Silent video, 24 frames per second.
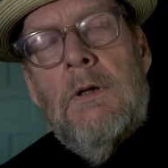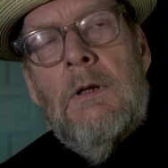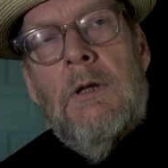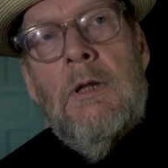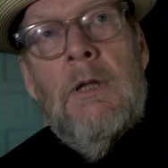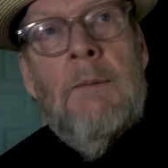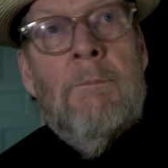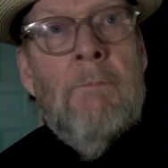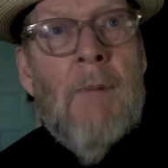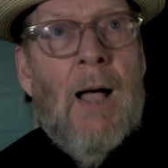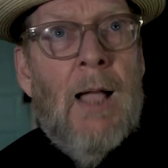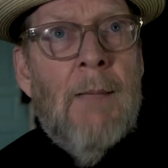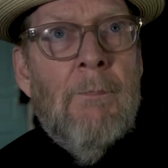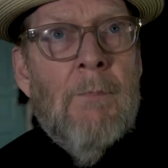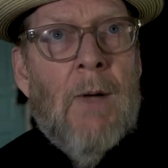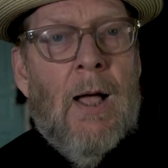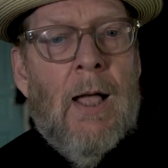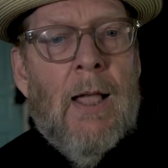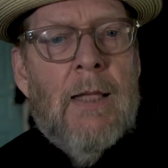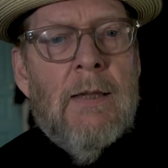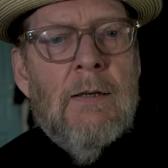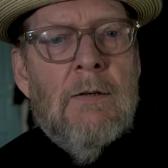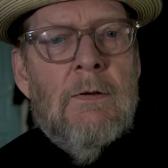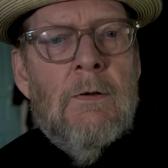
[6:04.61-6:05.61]
In my
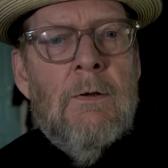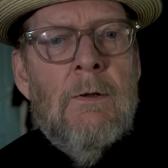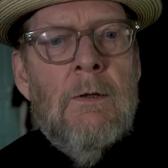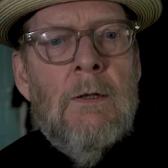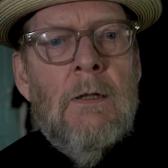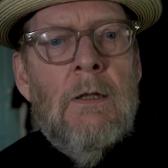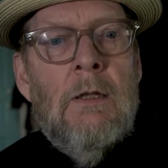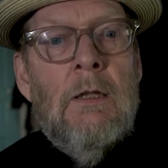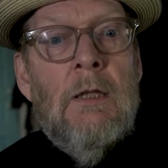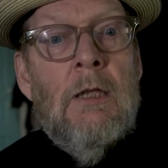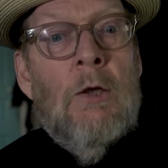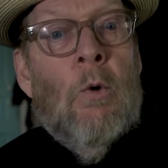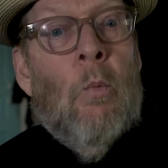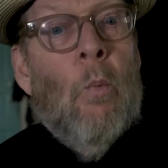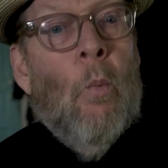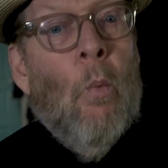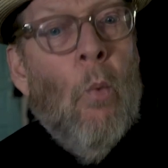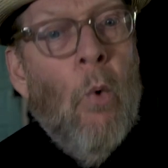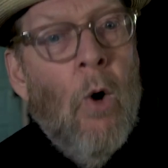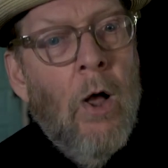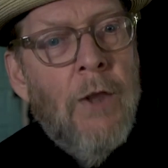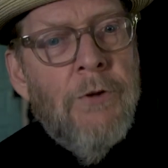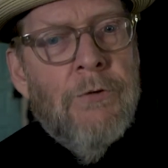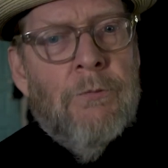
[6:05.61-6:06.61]
mind, it
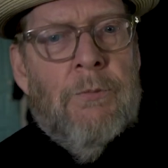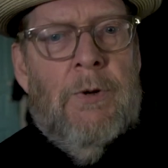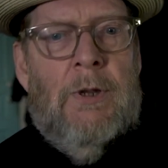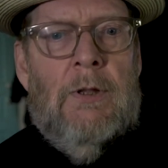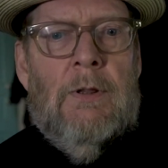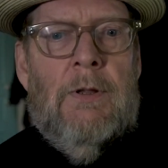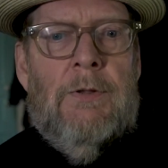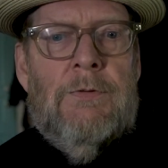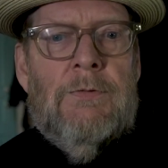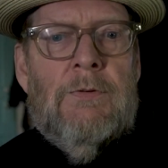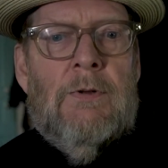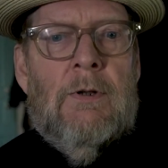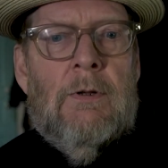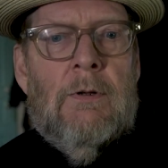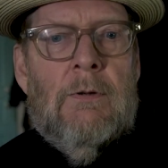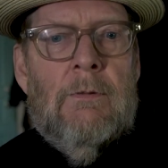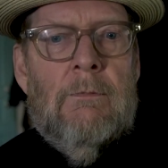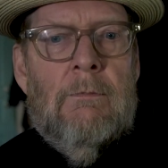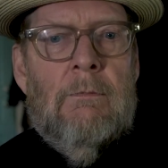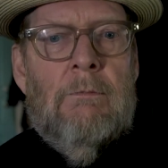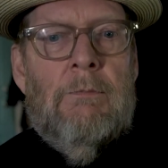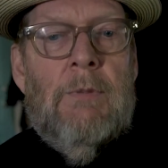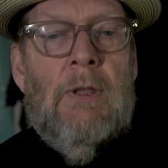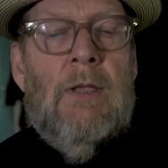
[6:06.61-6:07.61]
was realistic
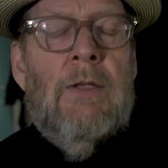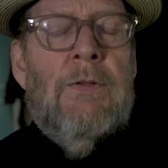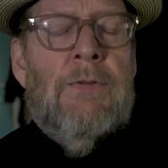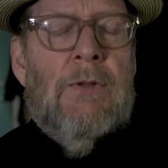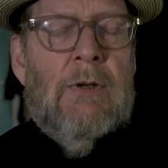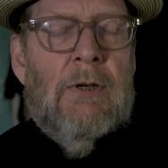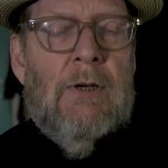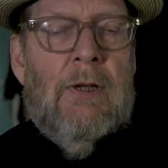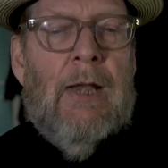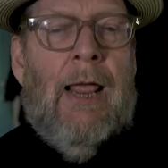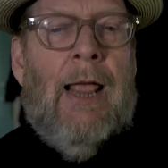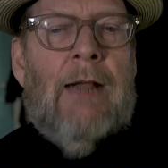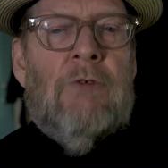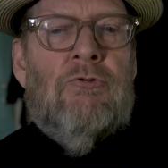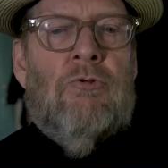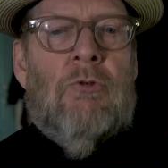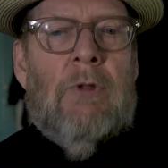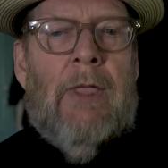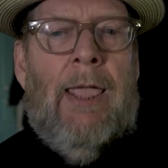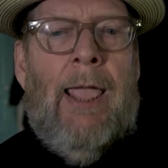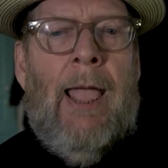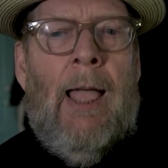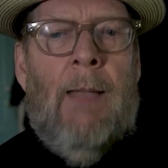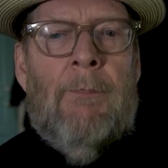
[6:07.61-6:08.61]
because it had
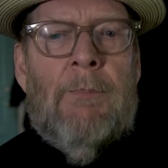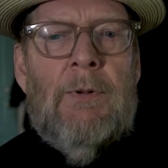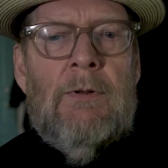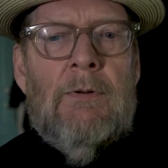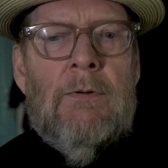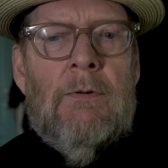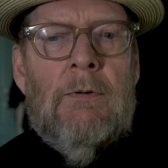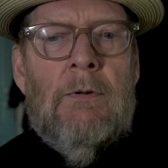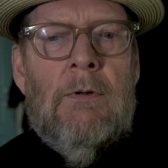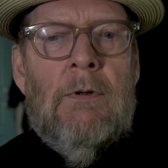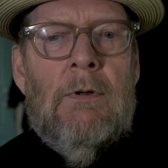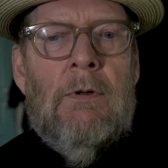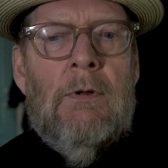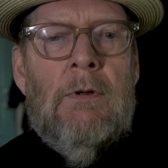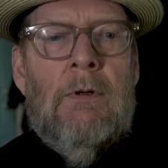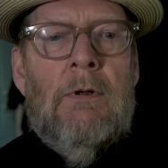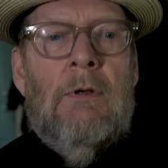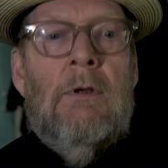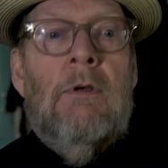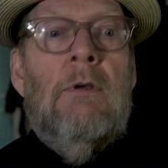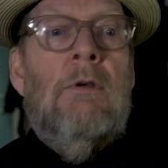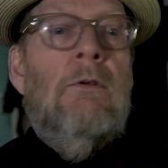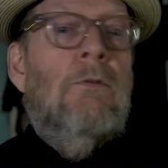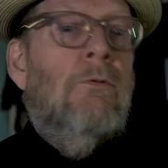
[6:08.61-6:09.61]
actually happened.
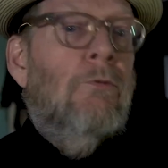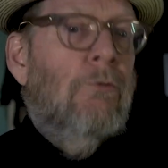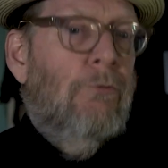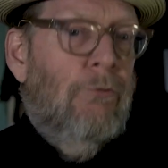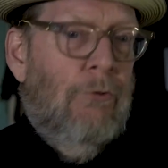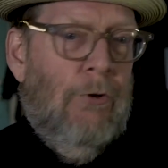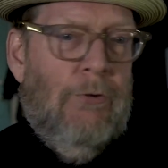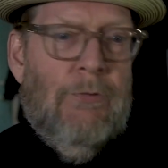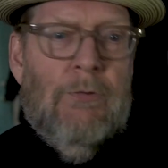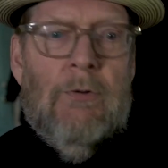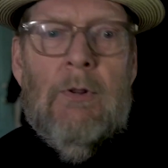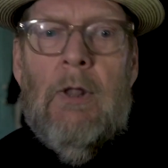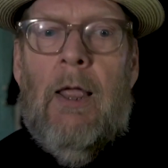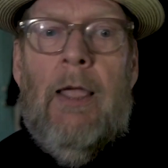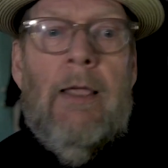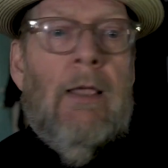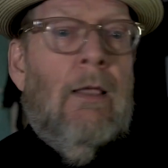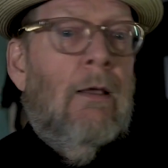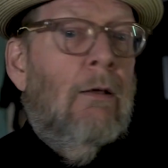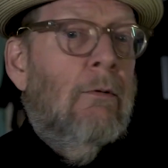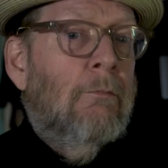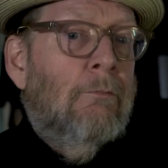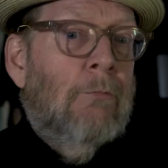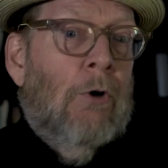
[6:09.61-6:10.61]
Just
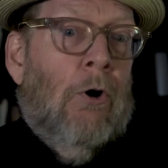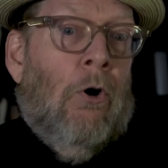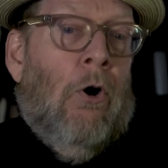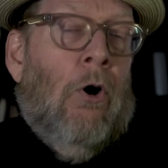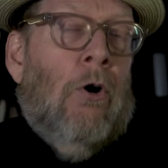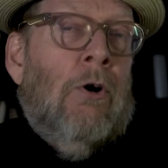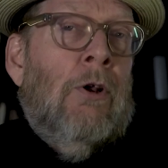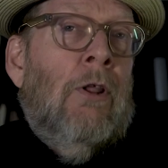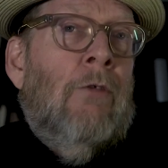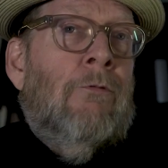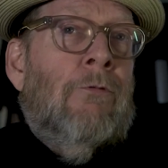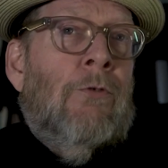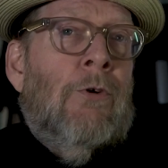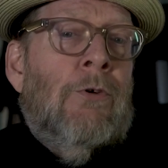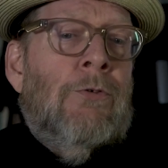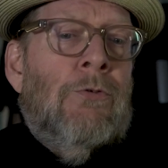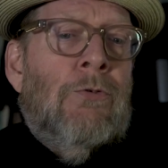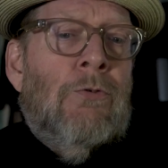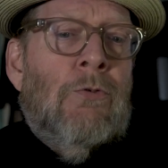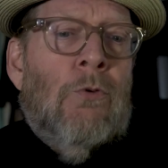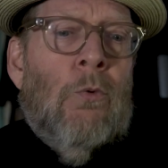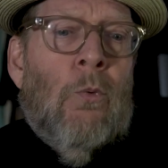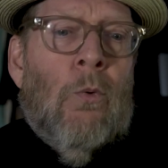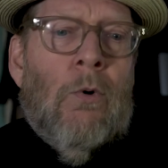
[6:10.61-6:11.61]
like a carnivorous
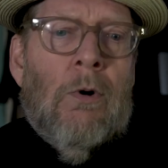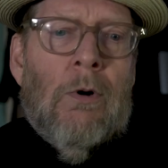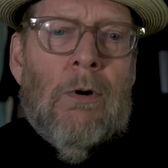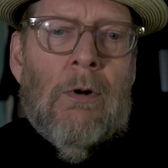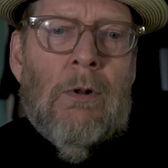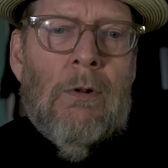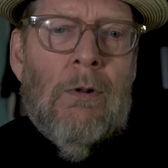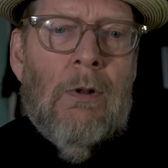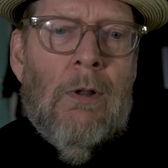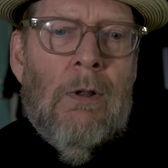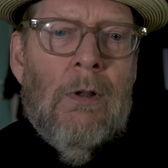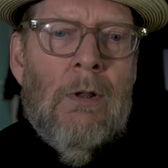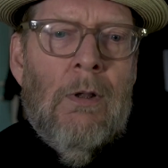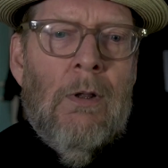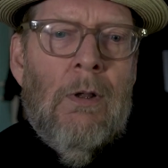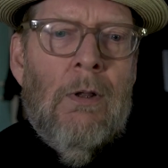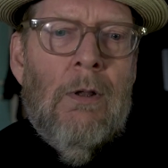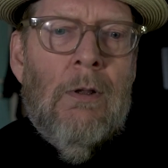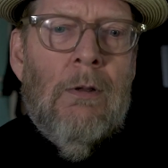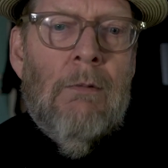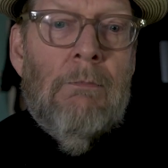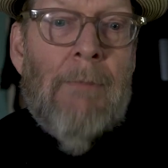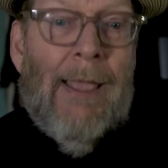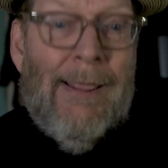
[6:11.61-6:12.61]
squirrel.
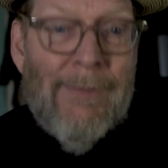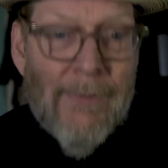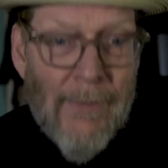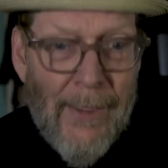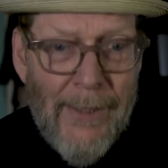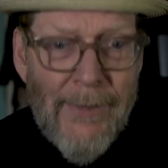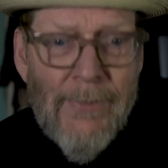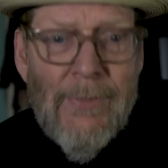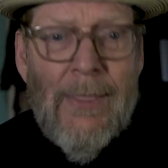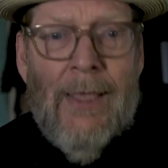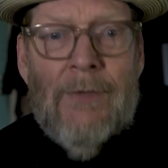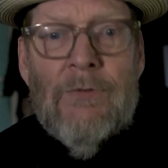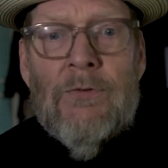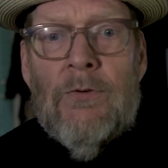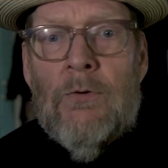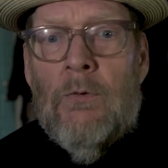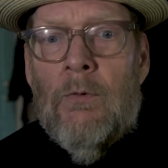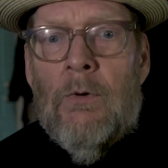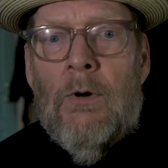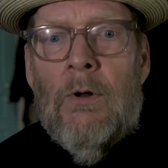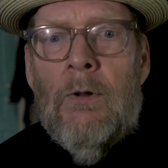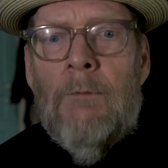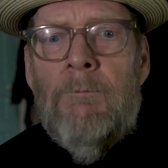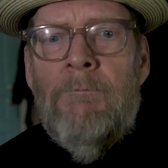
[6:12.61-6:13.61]
And like that
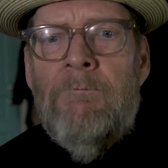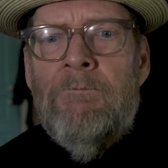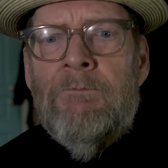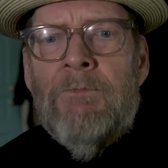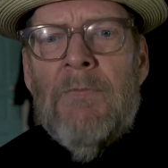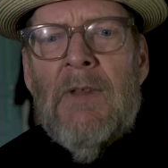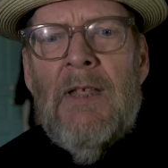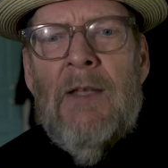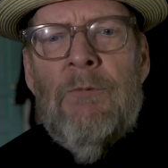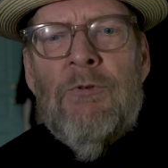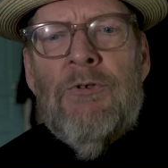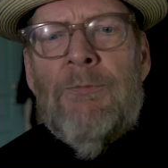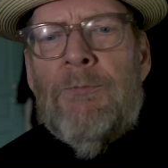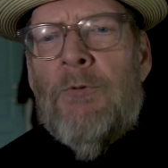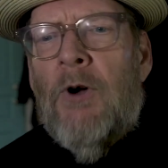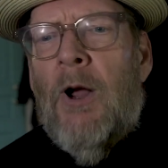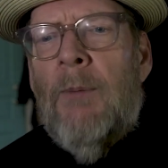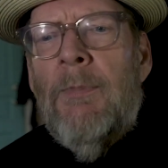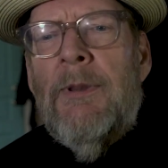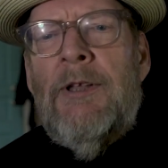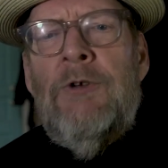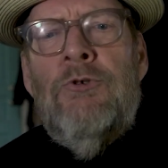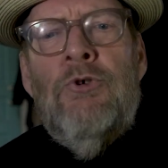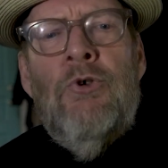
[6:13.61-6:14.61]
squirrel, it was
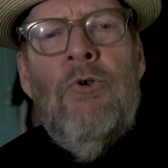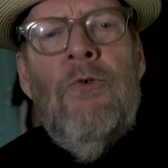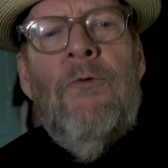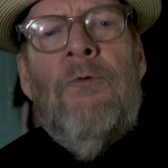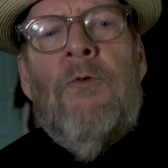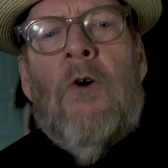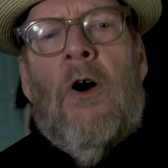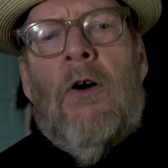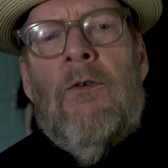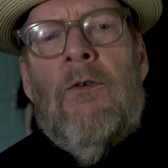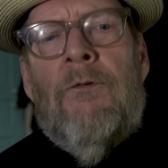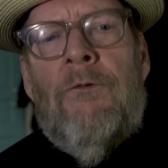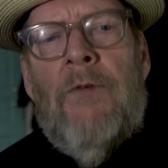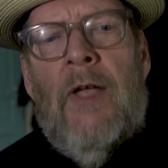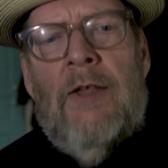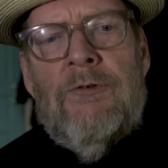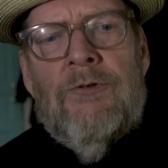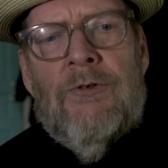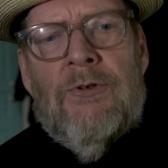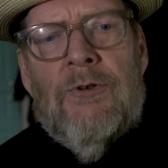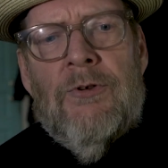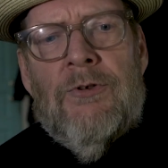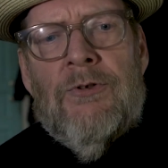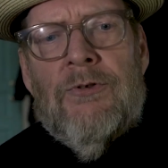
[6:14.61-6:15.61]
probably too
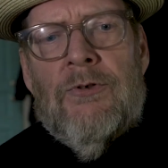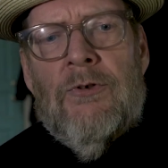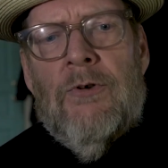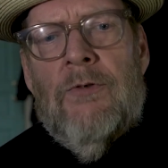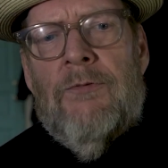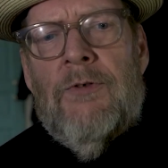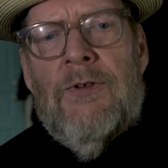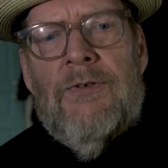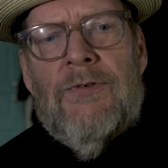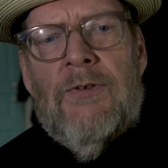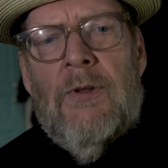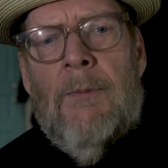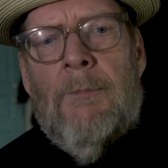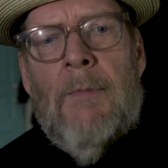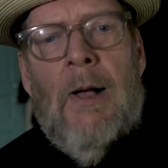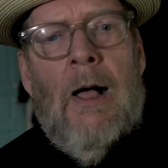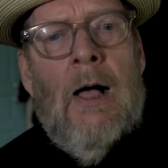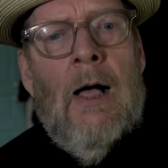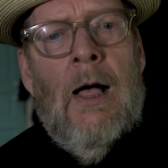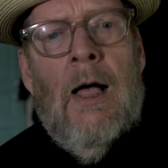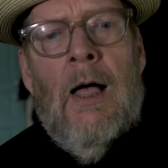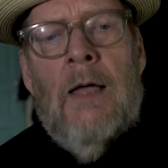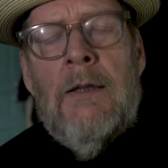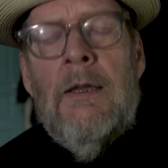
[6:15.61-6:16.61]
far-fetched to serve as some
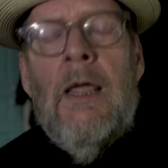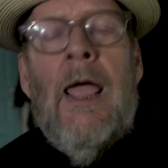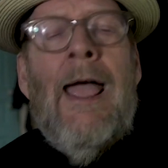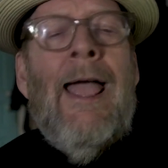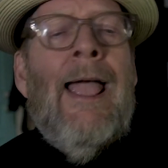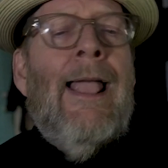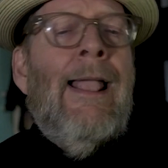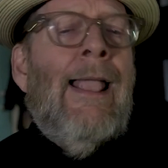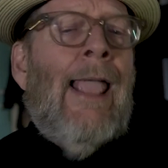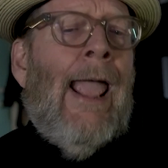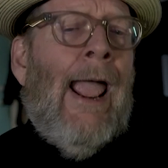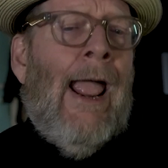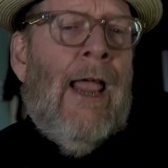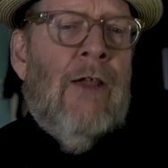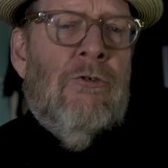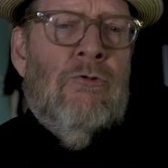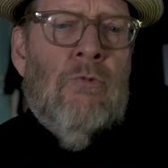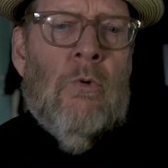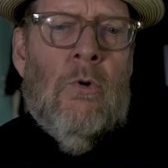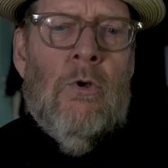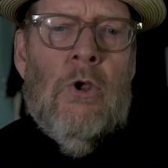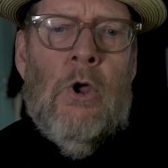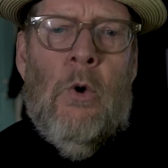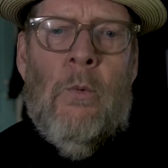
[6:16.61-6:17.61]
odd,
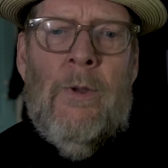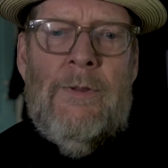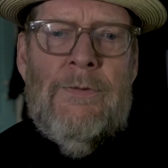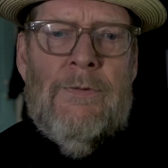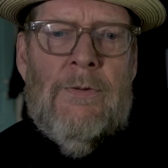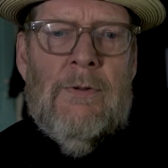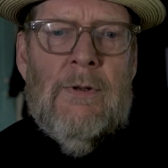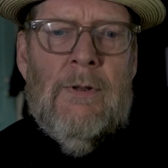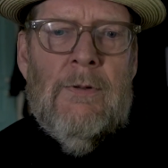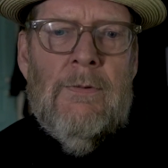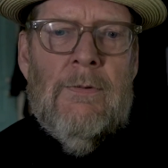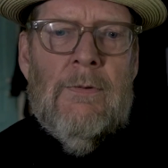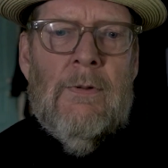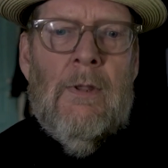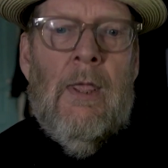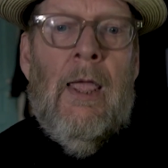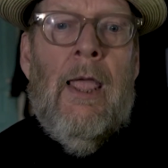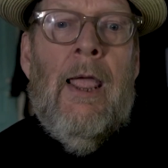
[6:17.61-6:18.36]
casual coincidence,